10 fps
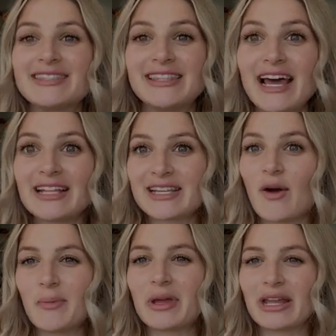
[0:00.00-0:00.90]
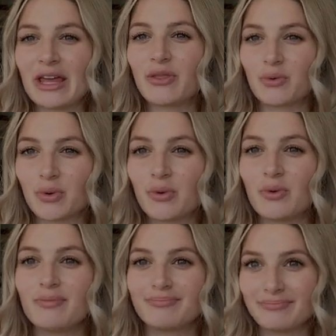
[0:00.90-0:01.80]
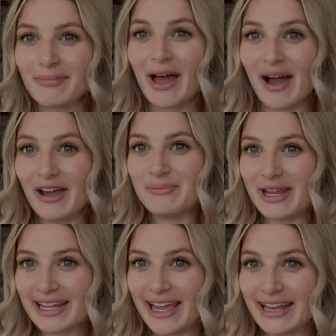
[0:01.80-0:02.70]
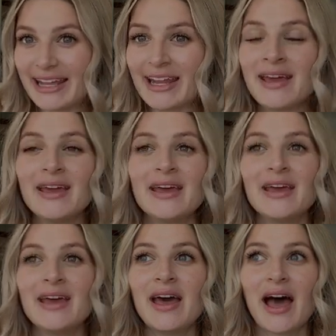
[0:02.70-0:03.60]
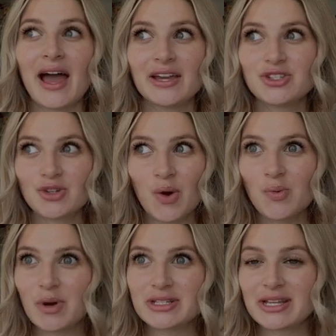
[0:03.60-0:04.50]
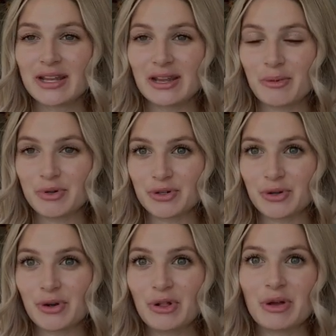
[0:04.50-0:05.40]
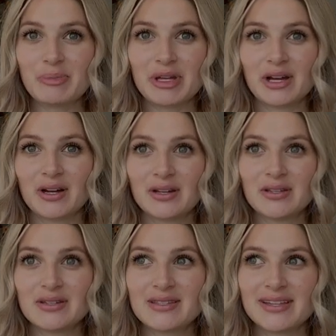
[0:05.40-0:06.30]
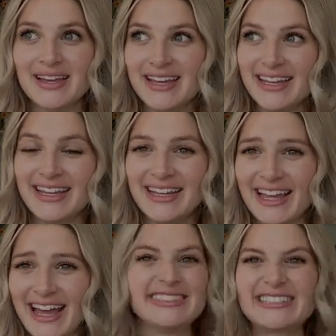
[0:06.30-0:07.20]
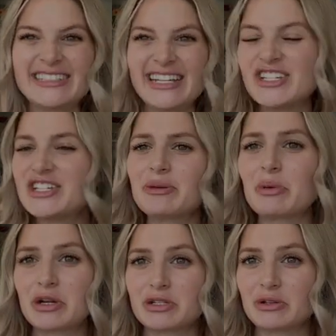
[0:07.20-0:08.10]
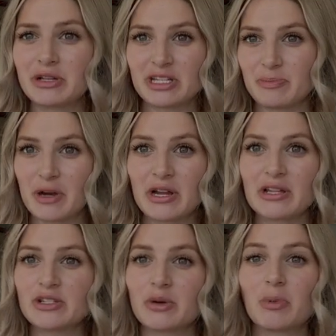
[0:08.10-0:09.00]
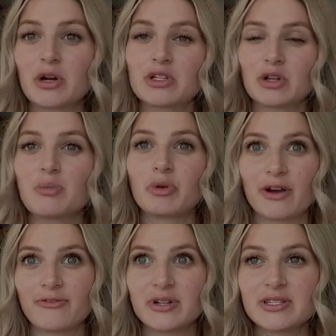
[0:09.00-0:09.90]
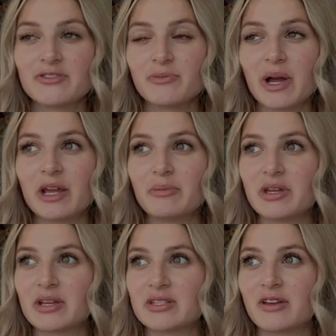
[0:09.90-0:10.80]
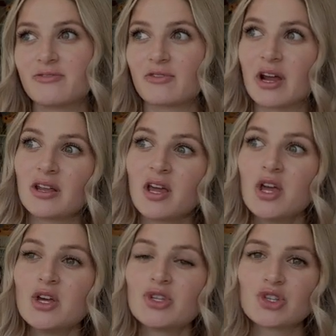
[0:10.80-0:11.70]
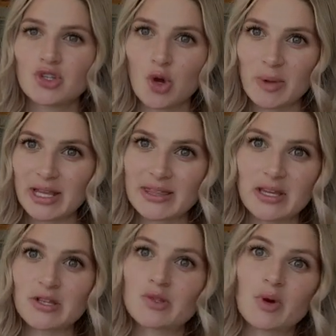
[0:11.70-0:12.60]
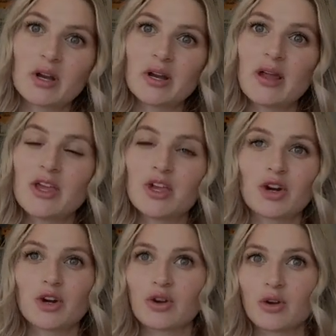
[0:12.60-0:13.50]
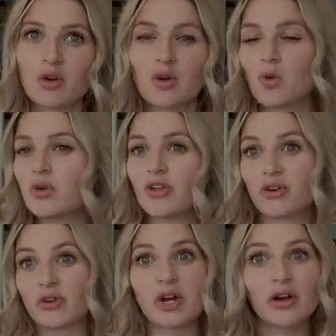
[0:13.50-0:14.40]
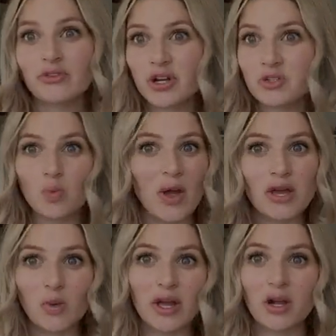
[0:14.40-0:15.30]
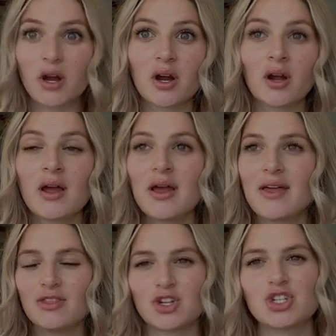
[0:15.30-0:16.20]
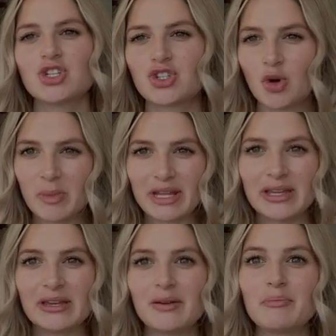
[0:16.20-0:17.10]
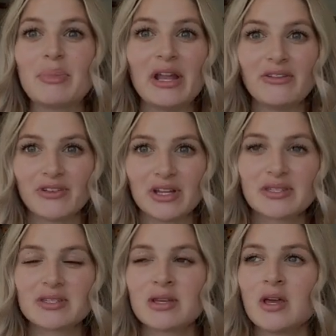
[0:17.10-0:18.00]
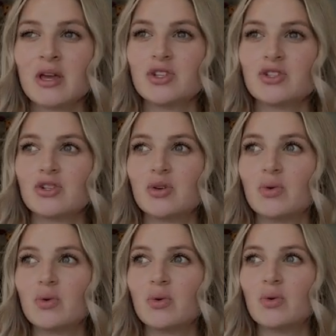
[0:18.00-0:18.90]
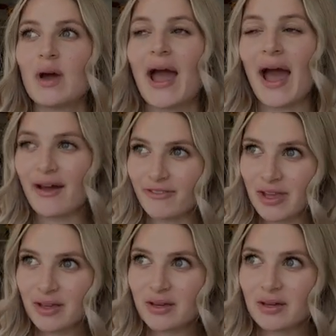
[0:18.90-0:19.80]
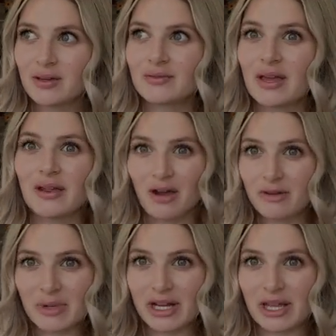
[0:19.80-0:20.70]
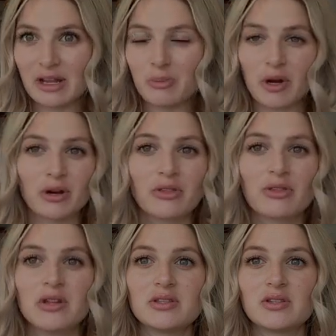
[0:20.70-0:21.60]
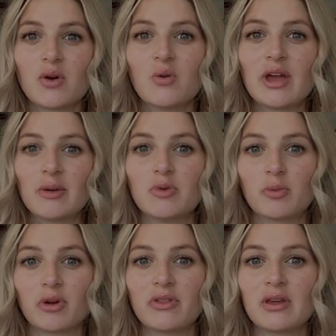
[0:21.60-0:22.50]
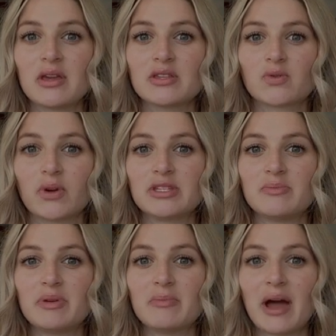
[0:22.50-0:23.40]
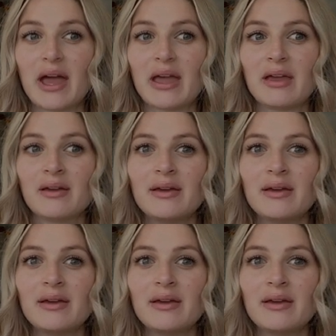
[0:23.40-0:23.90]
that's how I'm going to get through unmedicated. I don't want to get an epidural because it's just a personal experience or personal preference of mine, because I've read so many things where your recovery is way quicker. There's just so many benefits to having an unmedicated birth, and so hypno birthing is going to be my